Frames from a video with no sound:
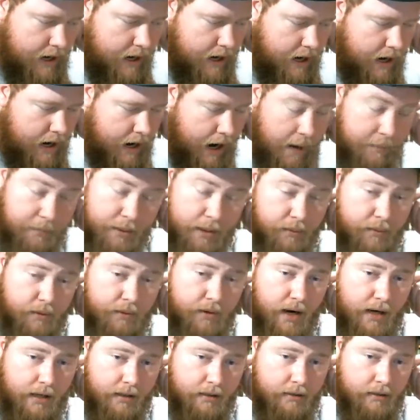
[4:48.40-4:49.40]
I'm going to
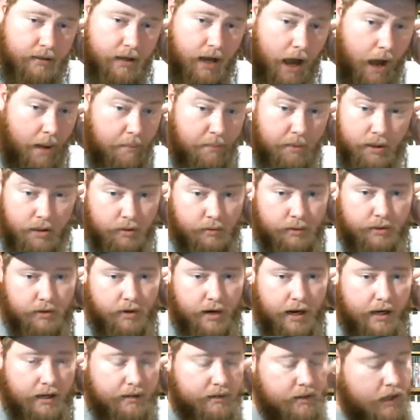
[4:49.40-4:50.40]
regret it. I'm going to
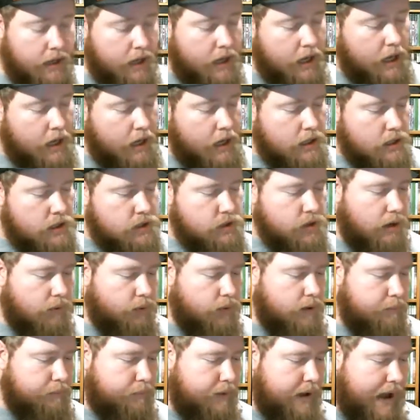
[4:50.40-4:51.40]
regret it. So I
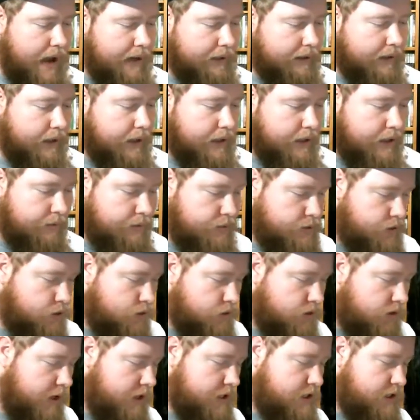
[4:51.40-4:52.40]
went back. He was
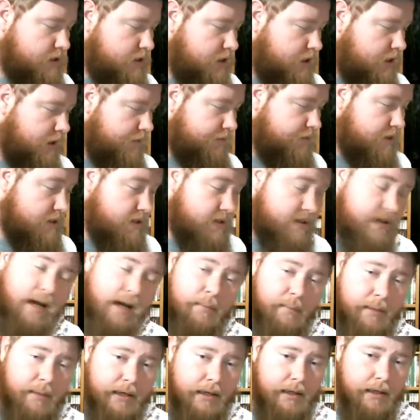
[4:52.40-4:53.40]
gracious enough to
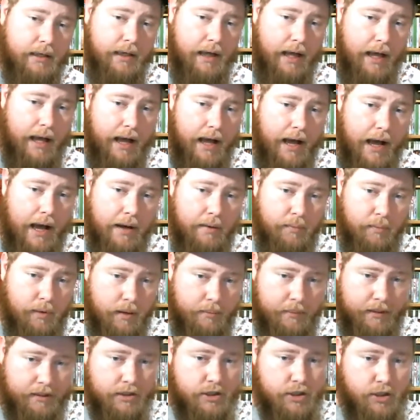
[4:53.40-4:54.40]
sell me what I'm
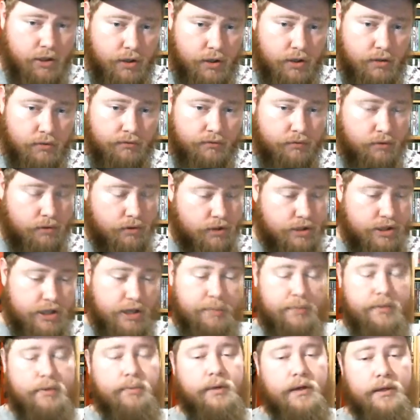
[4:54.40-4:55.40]
about to show you for
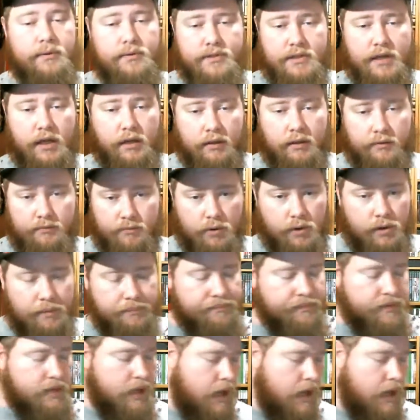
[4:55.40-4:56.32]
cheaper than what he was selling it for.